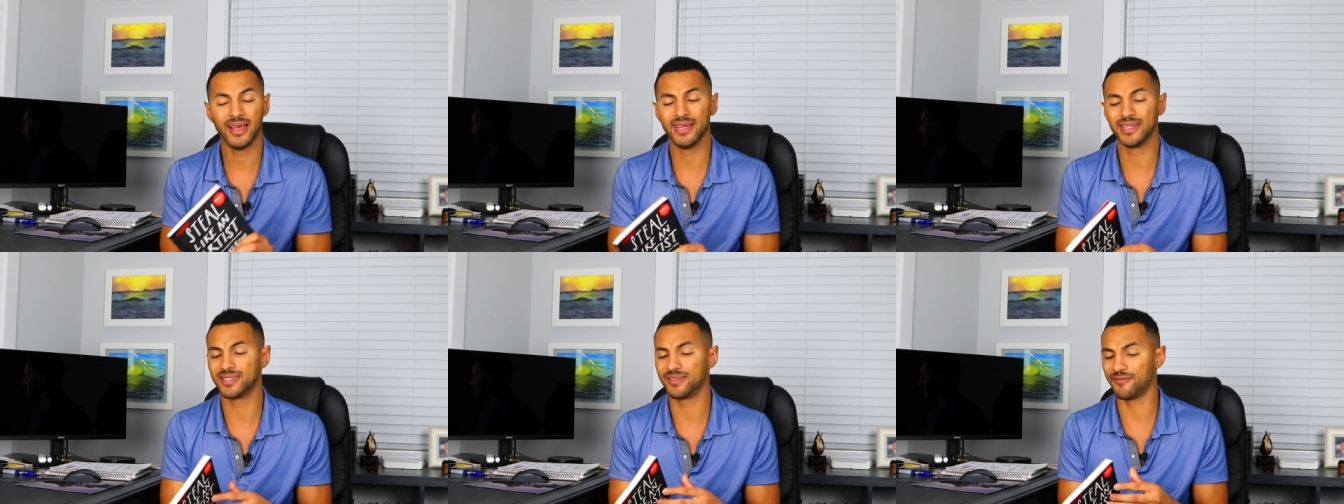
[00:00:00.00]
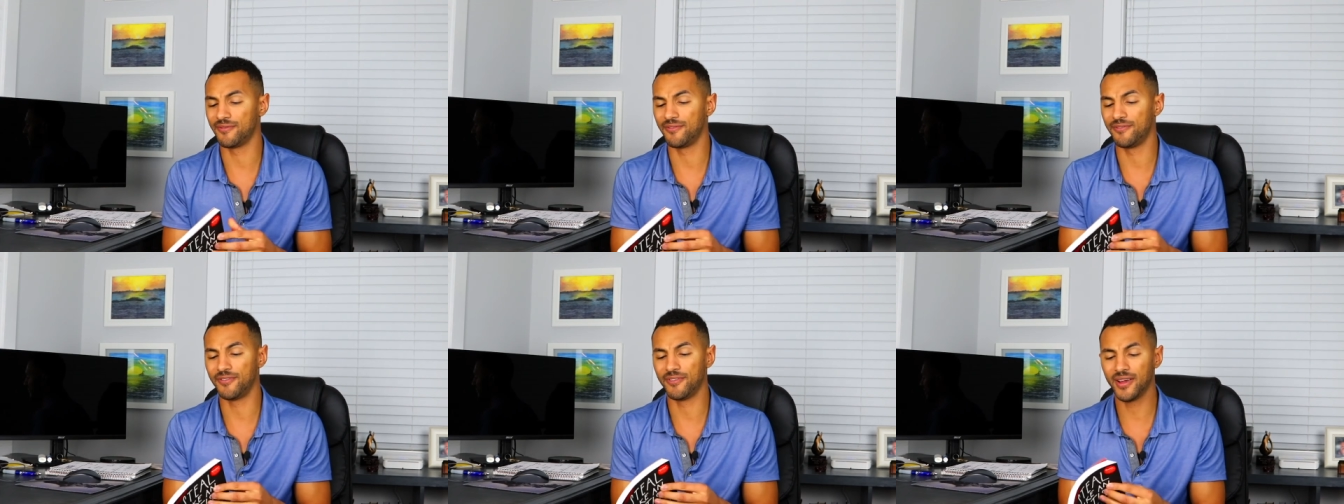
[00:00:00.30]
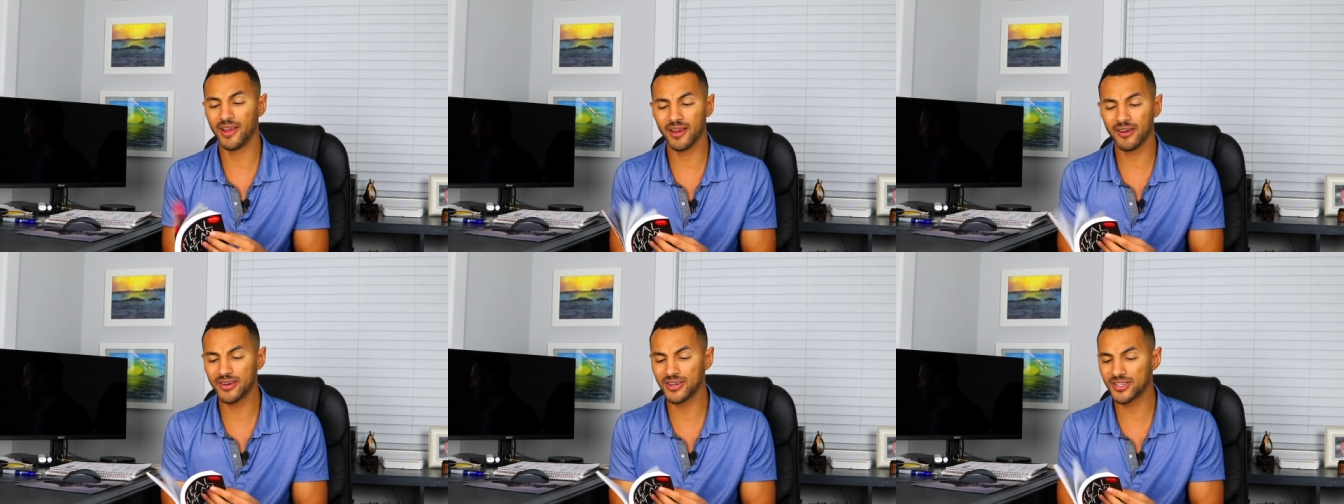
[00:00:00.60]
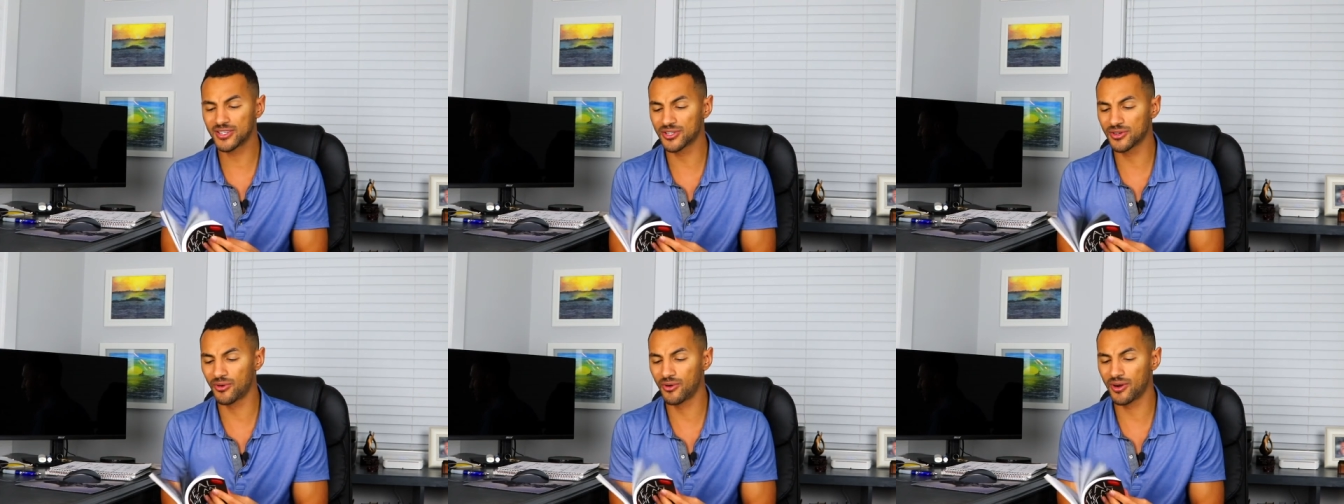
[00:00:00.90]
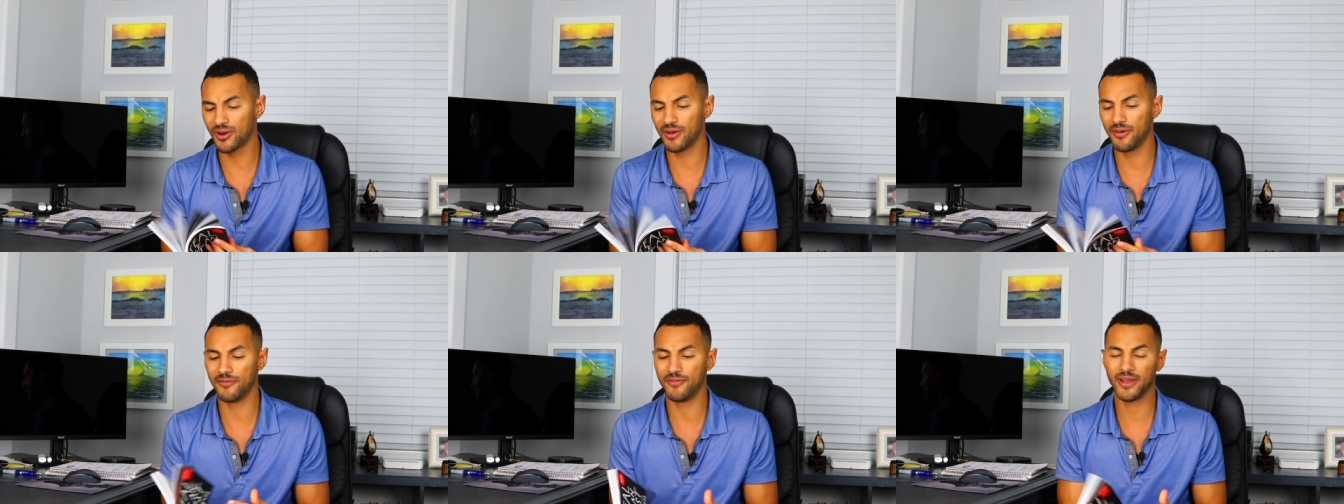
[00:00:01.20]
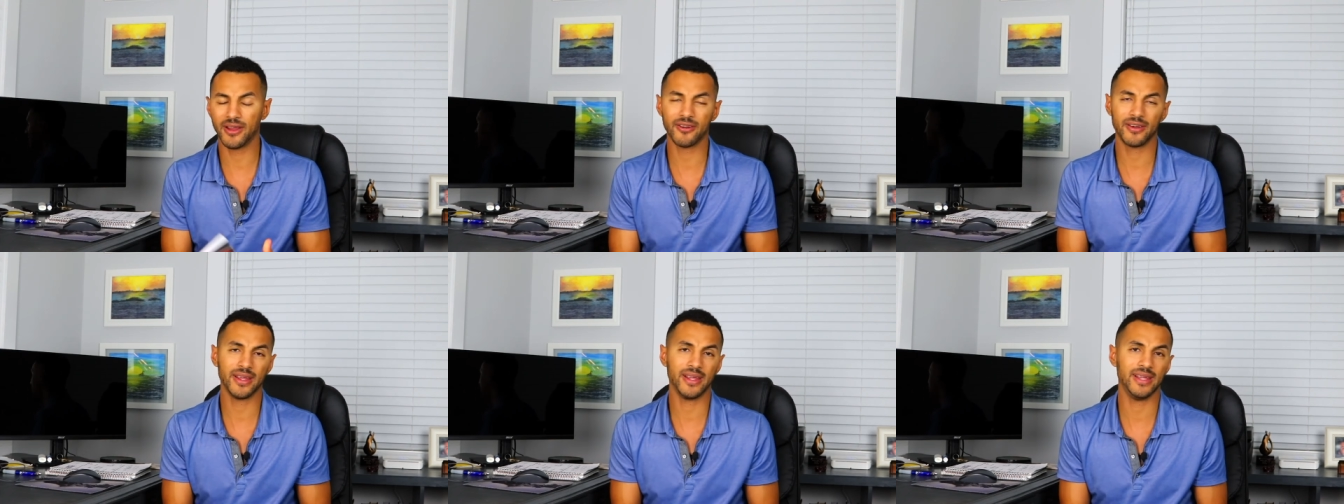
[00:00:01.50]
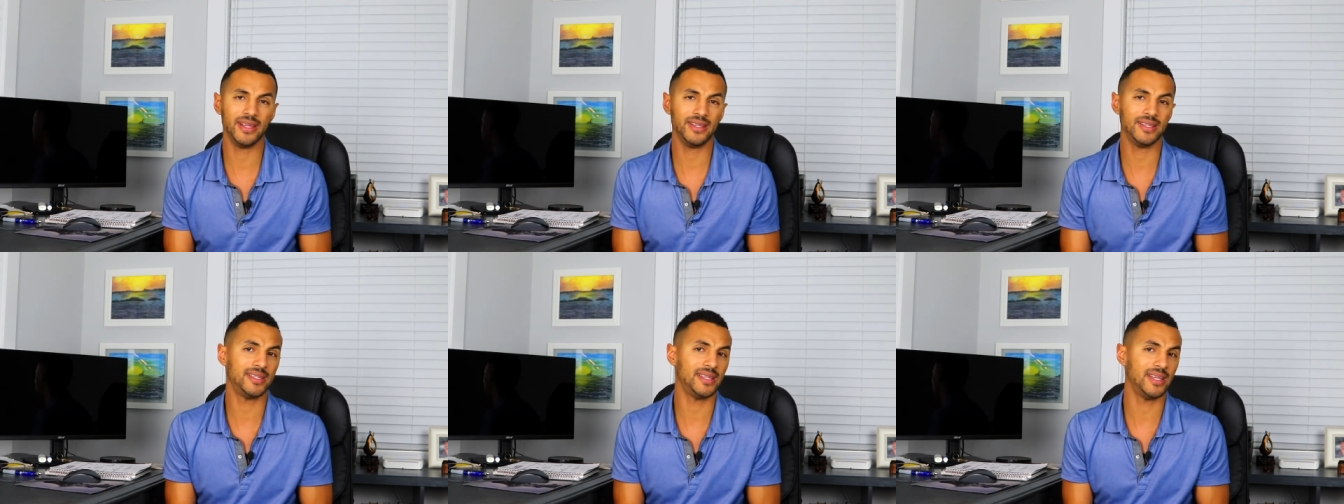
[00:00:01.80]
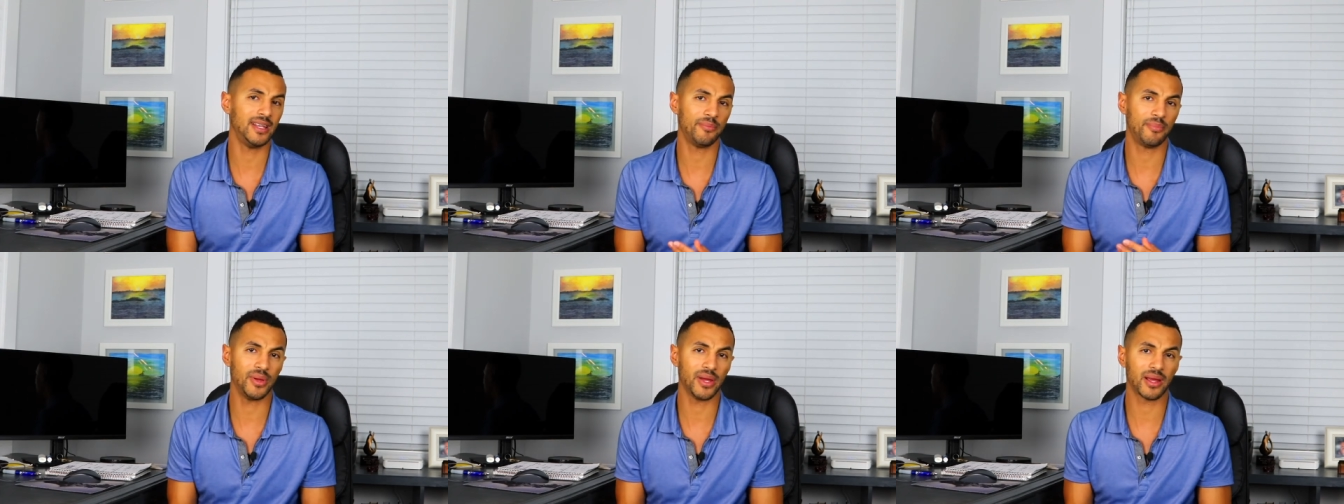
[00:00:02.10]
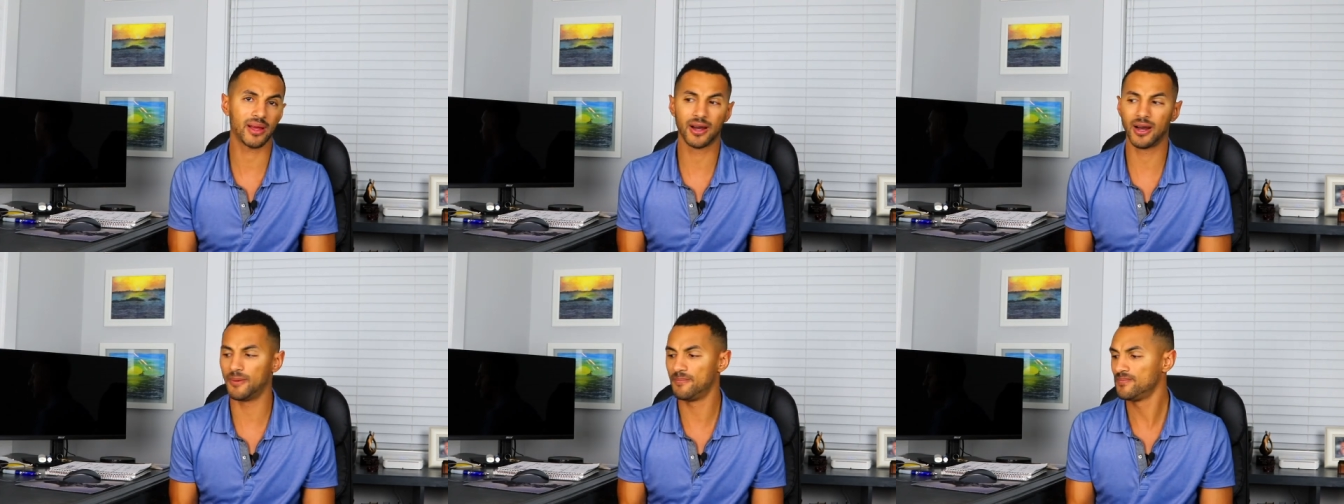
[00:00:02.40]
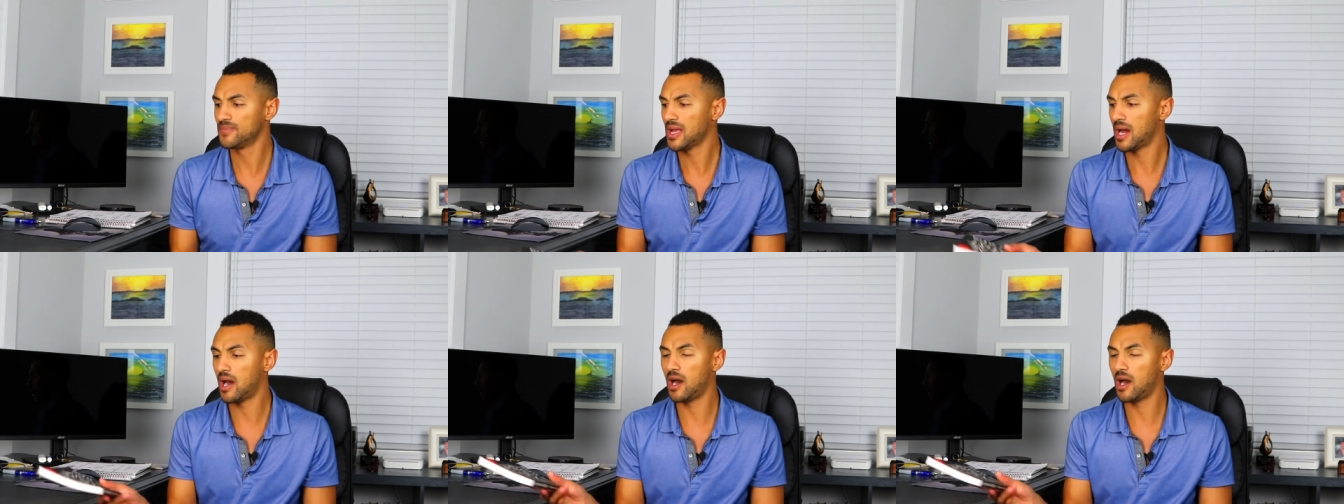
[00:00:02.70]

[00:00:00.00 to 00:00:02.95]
It's very short, very easy to pick up.